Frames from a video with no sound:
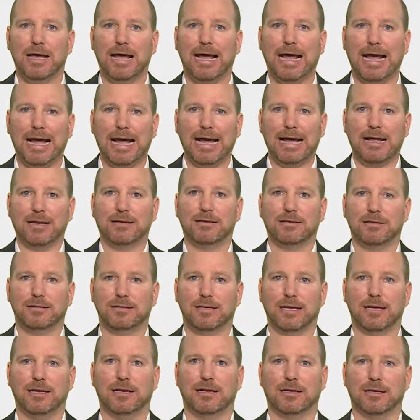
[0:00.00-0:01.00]
add
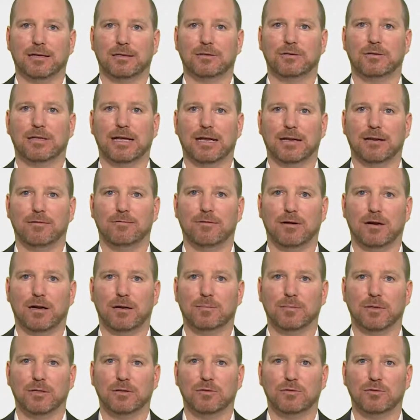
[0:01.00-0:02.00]
data to that
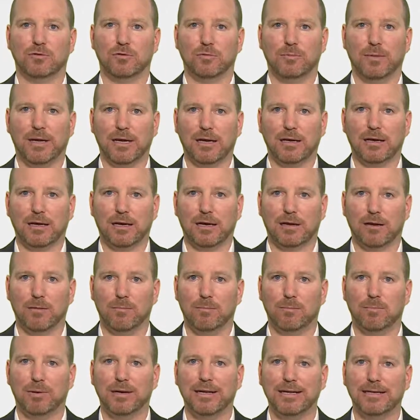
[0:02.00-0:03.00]
environment to make a
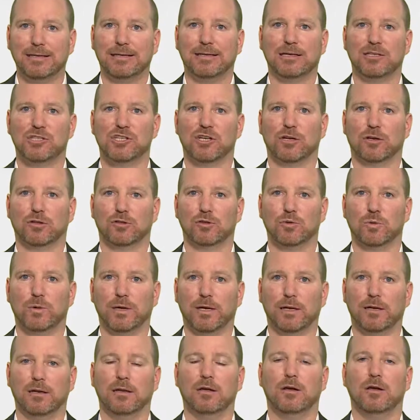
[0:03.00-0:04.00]
complete digital
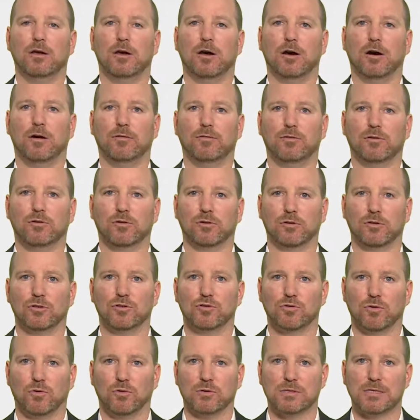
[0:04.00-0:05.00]
twin of your
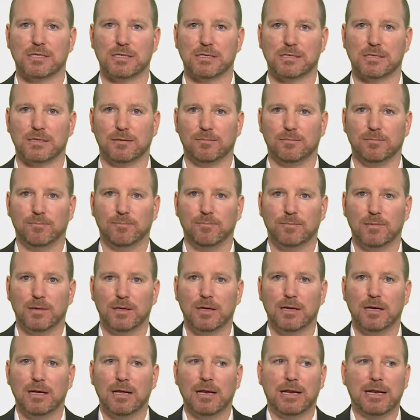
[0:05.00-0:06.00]
control system.
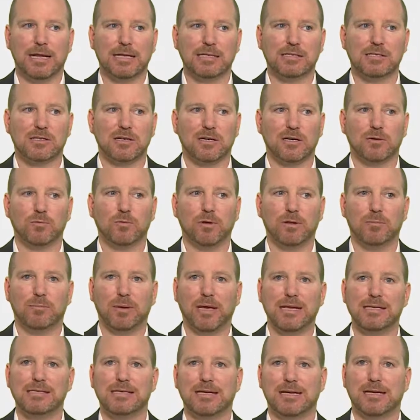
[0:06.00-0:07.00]
Let's start with
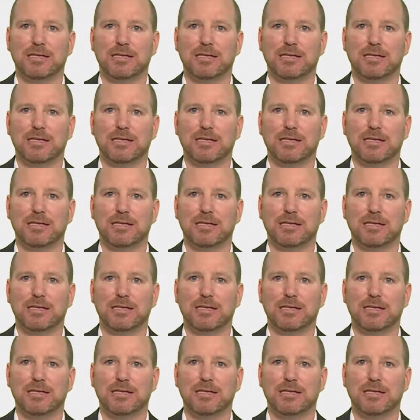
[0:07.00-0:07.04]
basic